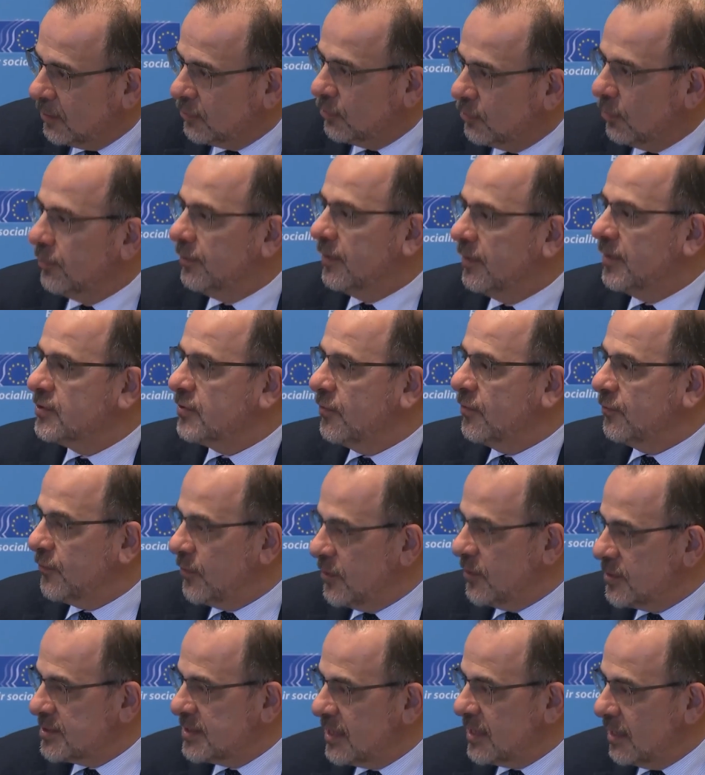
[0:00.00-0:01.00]
So there is a
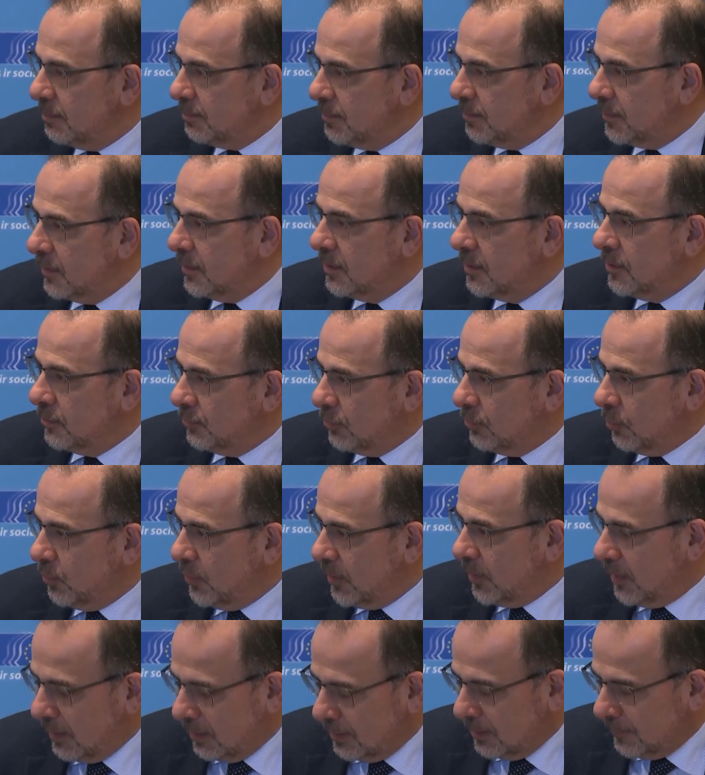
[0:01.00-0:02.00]
first step. So
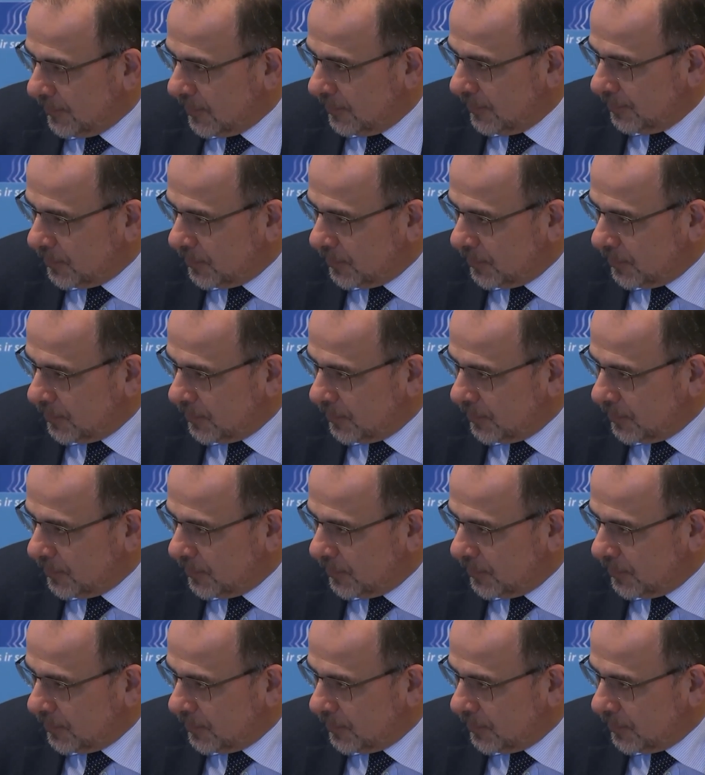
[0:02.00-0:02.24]
we,